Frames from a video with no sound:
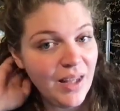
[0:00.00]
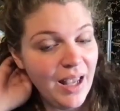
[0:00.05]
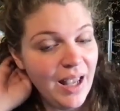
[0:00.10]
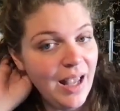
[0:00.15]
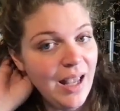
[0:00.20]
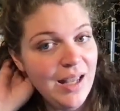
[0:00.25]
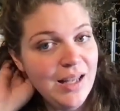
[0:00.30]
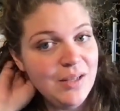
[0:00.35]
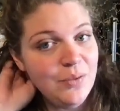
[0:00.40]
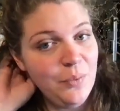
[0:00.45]

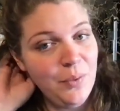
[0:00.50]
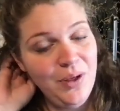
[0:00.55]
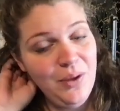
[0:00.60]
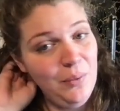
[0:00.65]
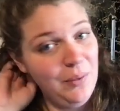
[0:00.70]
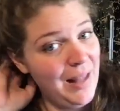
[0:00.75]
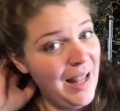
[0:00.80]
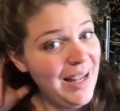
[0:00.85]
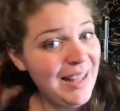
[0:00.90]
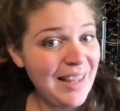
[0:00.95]
And we
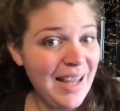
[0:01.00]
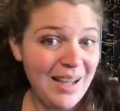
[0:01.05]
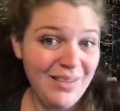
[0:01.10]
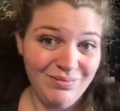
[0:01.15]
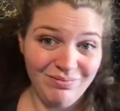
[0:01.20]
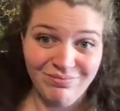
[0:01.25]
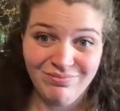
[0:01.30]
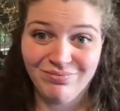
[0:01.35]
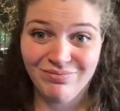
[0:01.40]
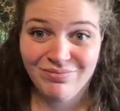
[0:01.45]
don't like that.
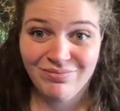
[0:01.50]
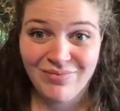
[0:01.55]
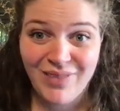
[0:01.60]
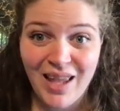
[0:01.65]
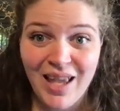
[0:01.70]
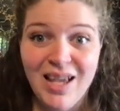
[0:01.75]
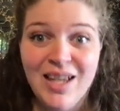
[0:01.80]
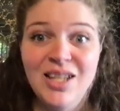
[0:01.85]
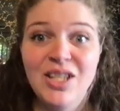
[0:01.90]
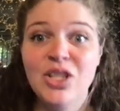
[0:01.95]

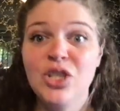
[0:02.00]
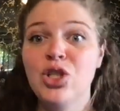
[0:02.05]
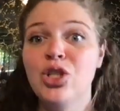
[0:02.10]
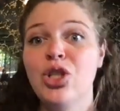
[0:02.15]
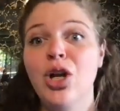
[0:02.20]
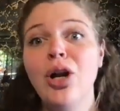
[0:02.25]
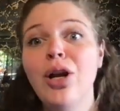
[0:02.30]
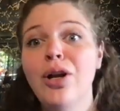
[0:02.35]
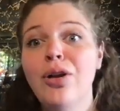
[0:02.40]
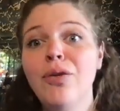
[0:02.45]

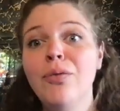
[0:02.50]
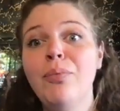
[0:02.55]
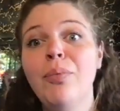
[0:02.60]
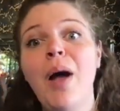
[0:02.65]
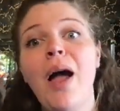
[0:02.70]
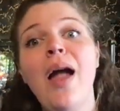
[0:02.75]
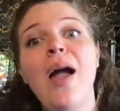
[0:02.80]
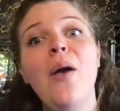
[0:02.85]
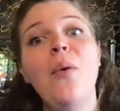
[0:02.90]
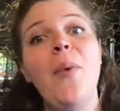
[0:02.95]
Starting
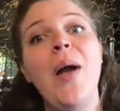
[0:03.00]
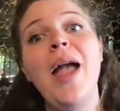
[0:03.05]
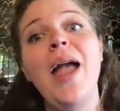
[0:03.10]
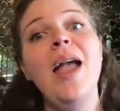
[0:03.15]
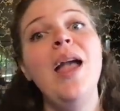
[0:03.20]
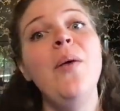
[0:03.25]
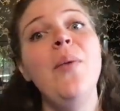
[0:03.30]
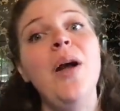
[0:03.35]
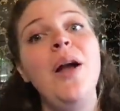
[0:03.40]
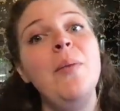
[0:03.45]
by
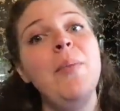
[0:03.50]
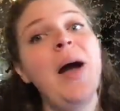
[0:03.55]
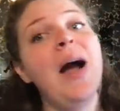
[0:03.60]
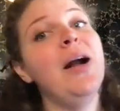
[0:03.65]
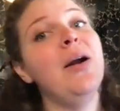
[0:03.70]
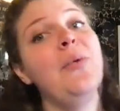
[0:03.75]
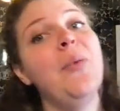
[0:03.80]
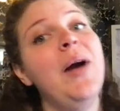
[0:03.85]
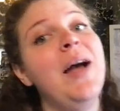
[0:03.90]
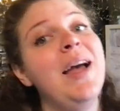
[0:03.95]
way, way
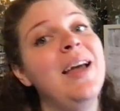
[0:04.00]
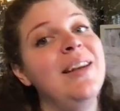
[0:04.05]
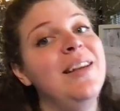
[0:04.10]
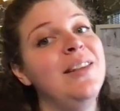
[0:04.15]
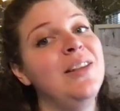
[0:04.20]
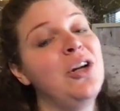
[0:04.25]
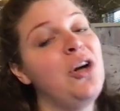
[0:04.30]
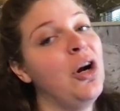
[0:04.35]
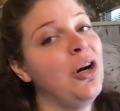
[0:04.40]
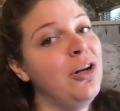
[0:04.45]
back when
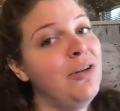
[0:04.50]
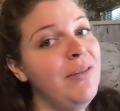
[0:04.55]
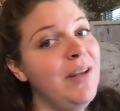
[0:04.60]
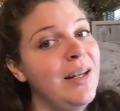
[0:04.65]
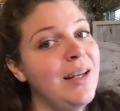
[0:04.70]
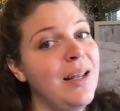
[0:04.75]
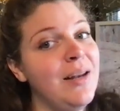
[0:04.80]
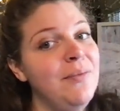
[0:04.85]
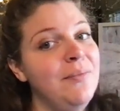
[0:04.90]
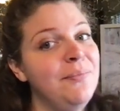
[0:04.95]
in the Garden of
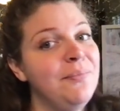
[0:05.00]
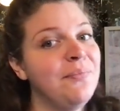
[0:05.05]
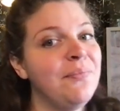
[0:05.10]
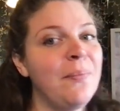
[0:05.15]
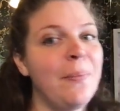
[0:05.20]
Eden,